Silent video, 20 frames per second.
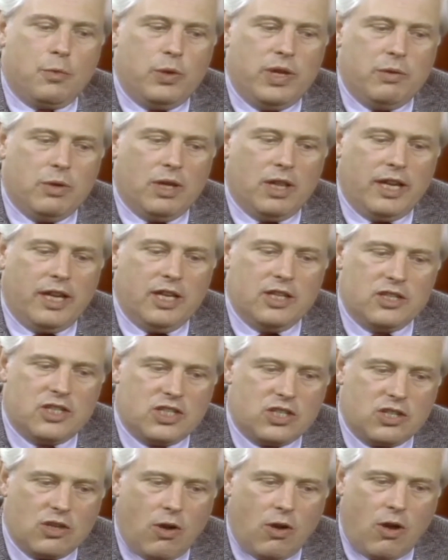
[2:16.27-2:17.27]
we will
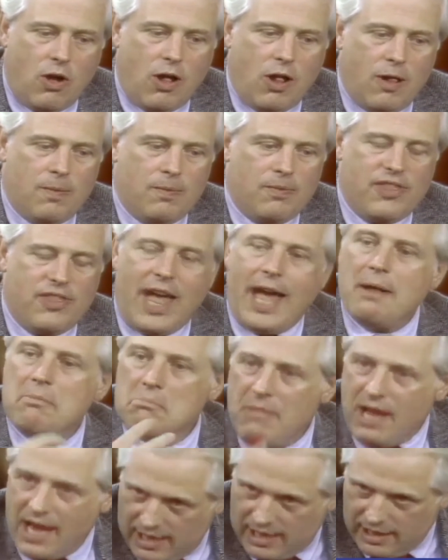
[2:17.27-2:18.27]
install that
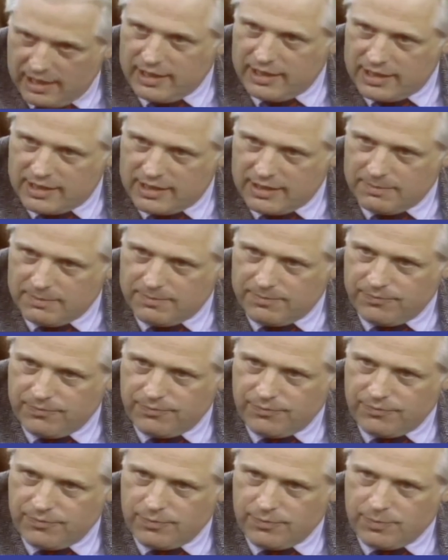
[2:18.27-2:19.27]
mechanism.
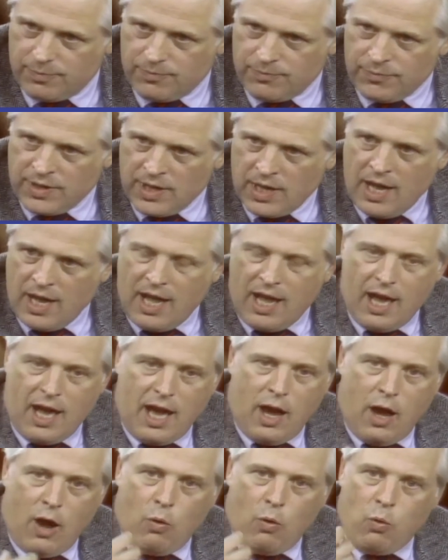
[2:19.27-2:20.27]

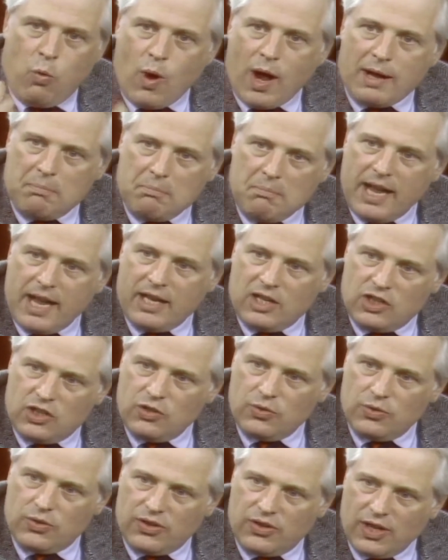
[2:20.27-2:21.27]
What makes
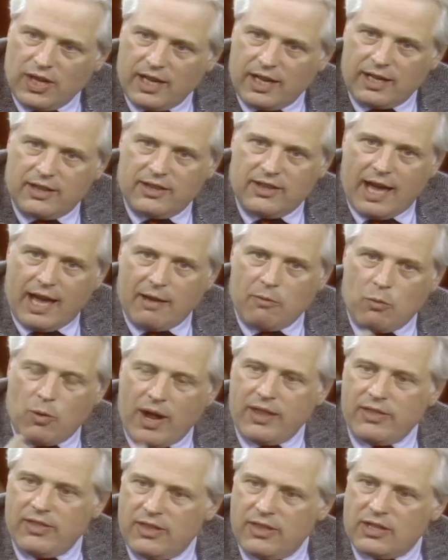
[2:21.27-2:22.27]
you think that
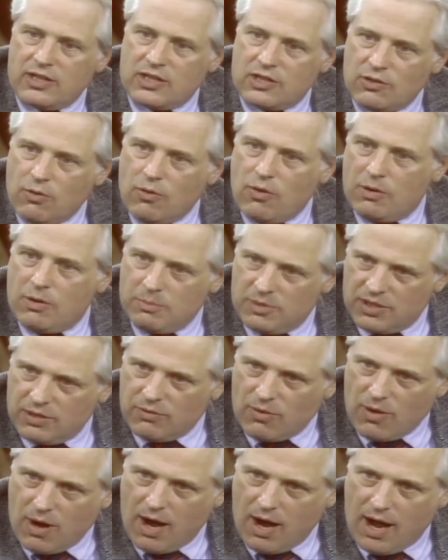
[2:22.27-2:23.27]
when the storms
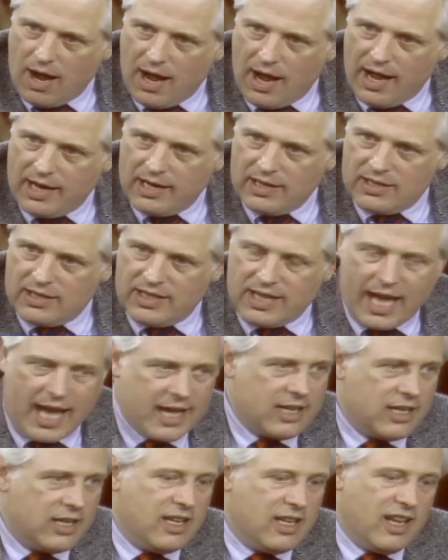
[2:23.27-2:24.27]
arise,
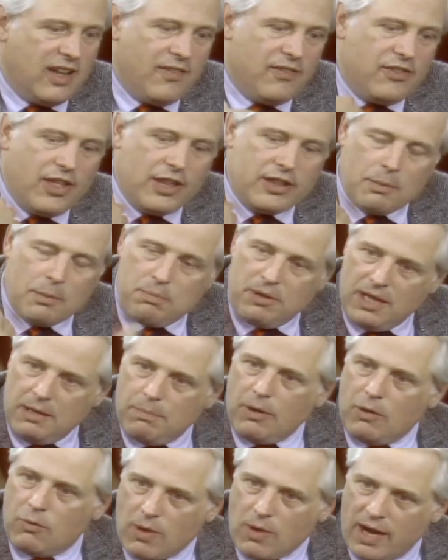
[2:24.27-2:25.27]
that the
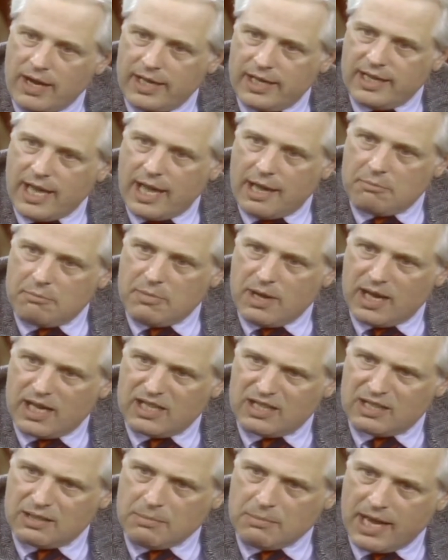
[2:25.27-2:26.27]
people running that
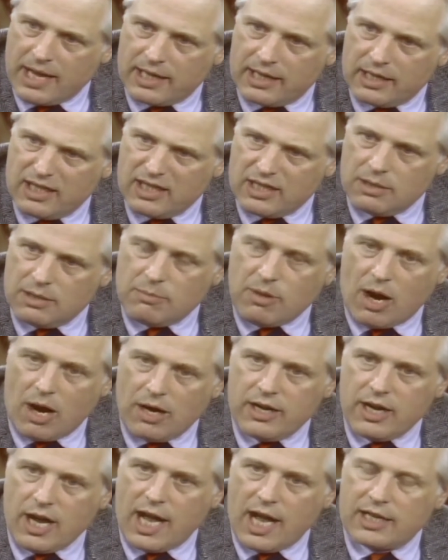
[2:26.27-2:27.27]
mechanism
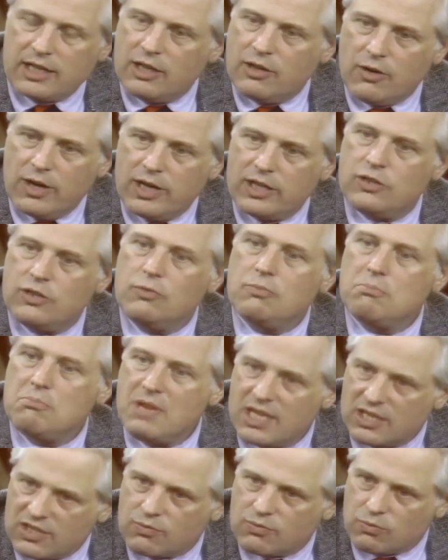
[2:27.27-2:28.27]
are not going to
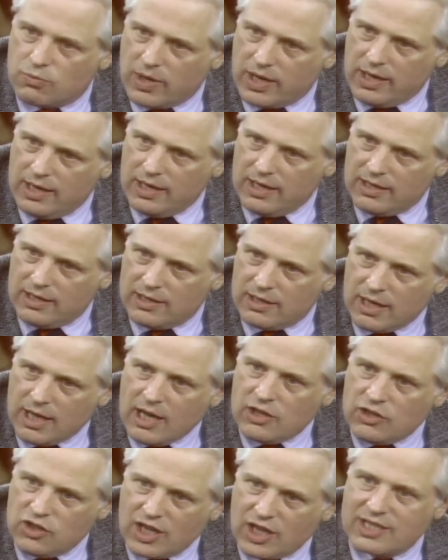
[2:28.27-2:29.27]
misread
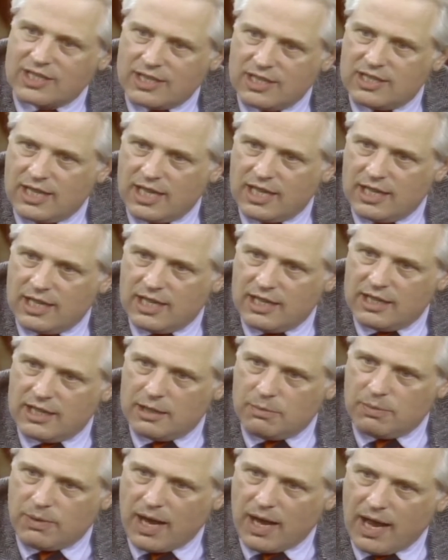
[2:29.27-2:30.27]
just as they did in
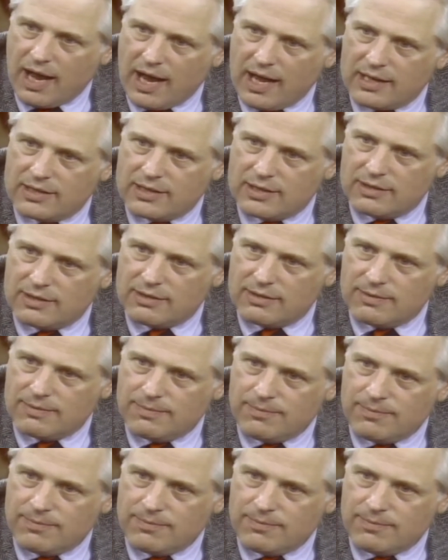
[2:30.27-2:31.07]
the past?